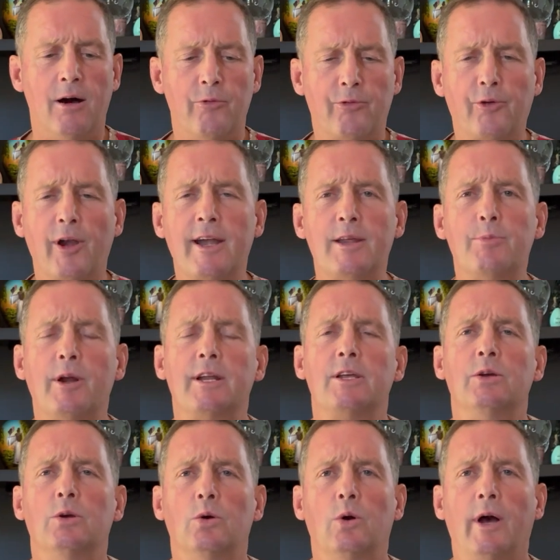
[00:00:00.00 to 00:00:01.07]
For anybody
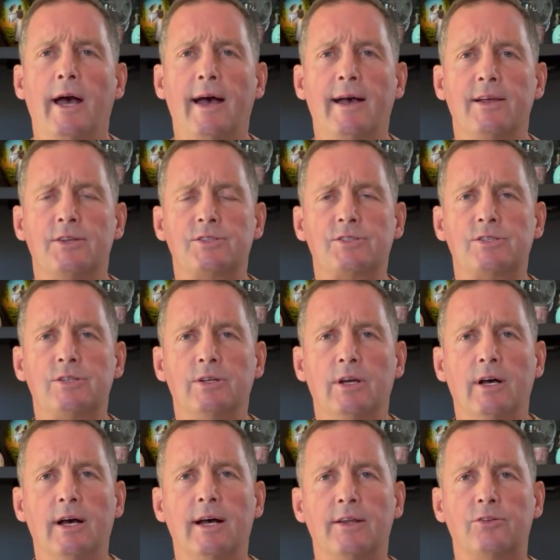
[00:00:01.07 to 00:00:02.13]
who has
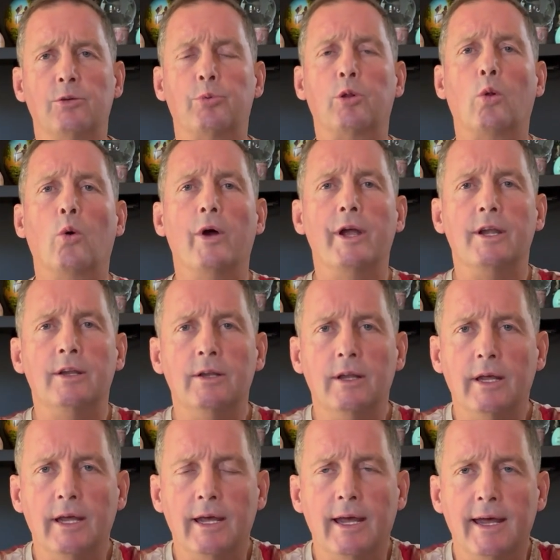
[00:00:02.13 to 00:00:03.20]
deployed,
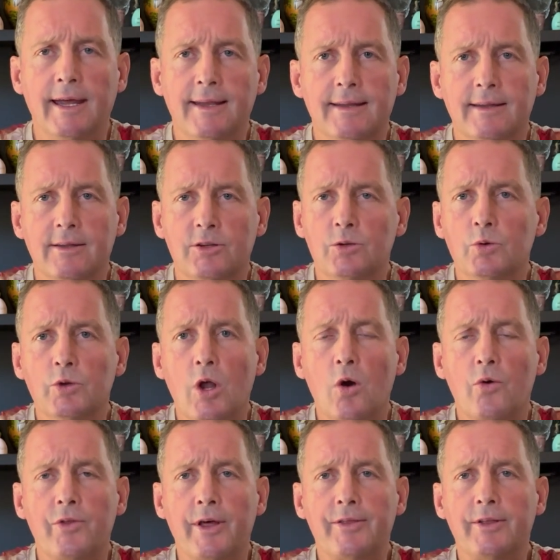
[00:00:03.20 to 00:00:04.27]
and
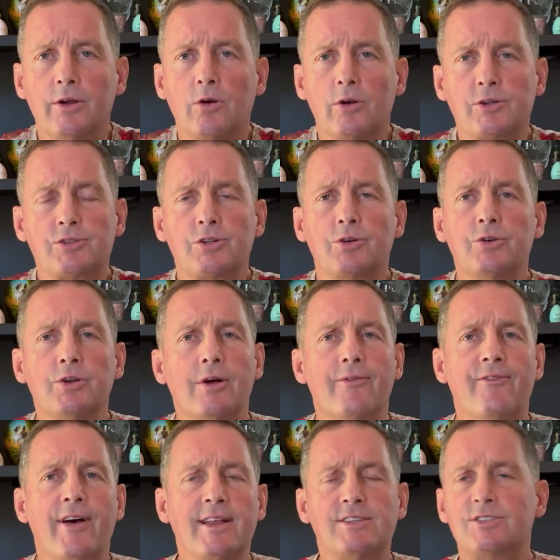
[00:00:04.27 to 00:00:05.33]
that there are certain
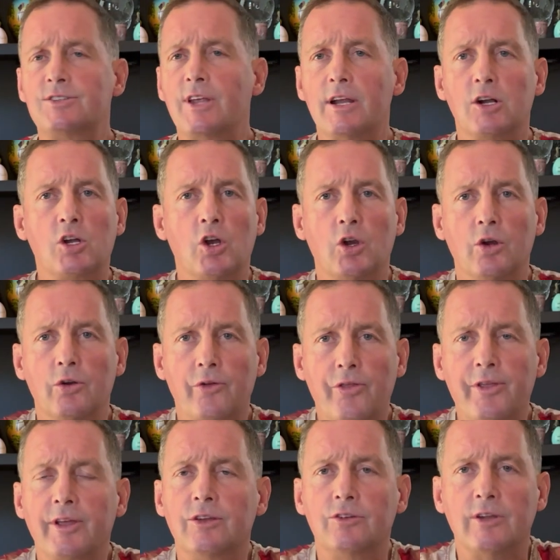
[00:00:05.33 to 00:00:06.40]
events that occur,
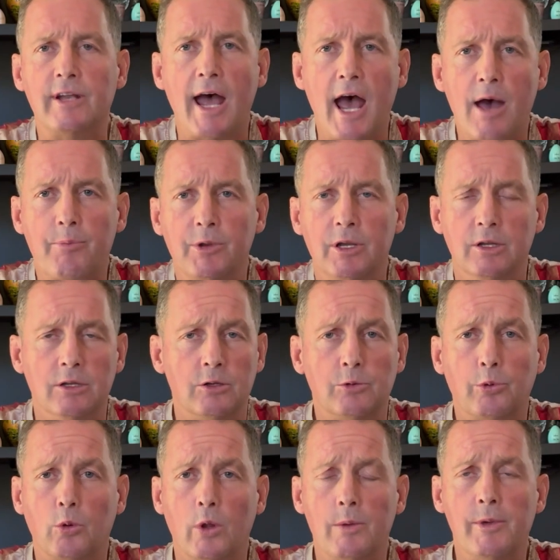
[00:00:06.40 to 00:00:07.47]
things that happen in the
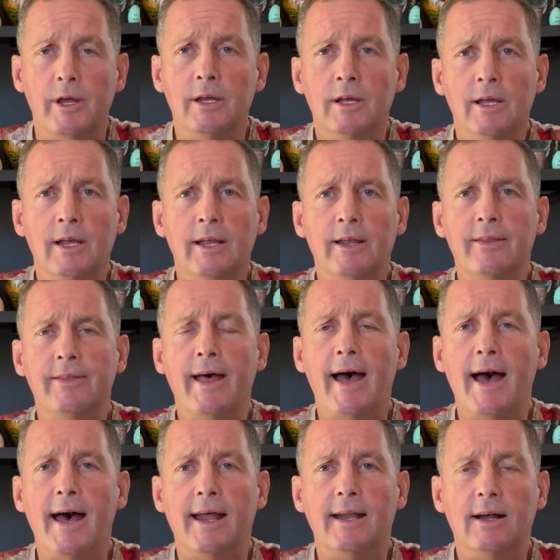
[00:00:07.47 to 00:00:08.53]
deployment
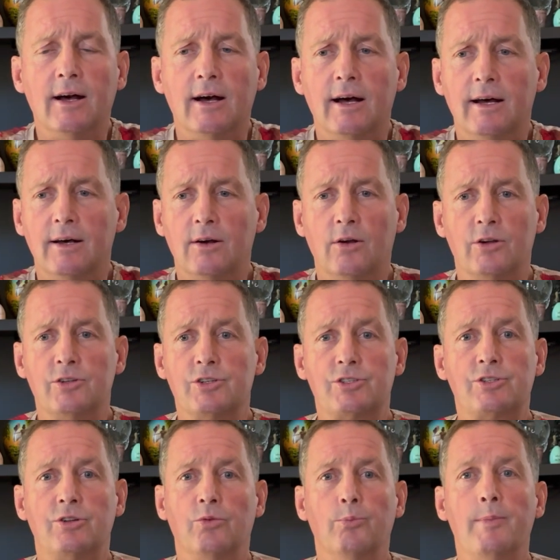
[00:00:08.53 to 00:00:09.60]
that are
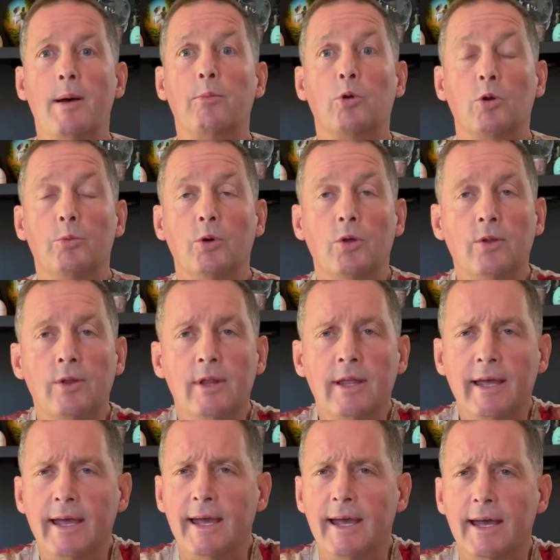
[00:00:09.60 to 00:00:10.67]
just memorable
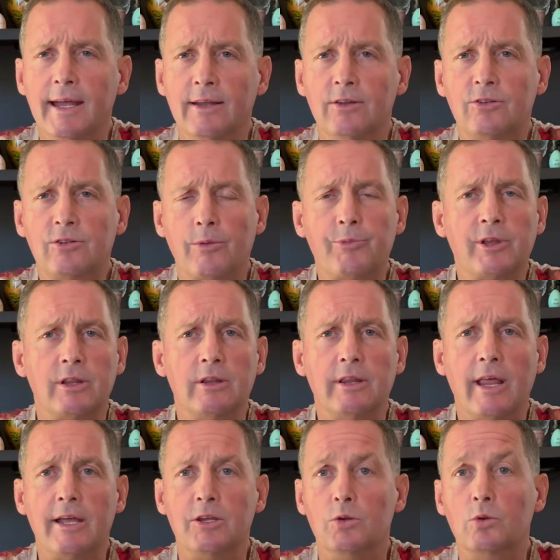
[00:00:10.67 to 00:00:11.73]
and something
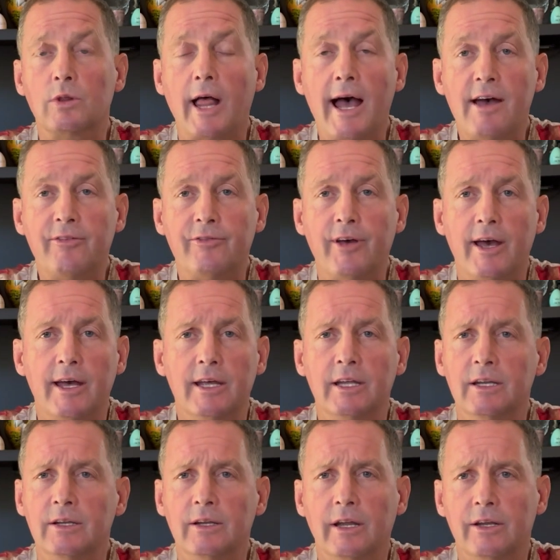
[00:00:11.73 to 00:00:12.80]
that you laugh at
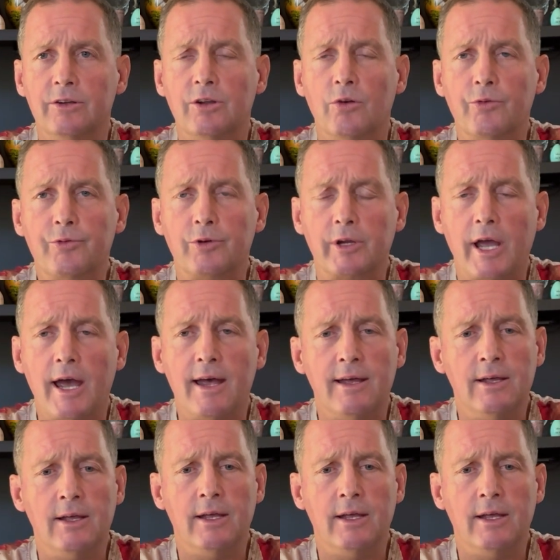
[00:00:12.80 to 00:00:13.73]
and don't forget.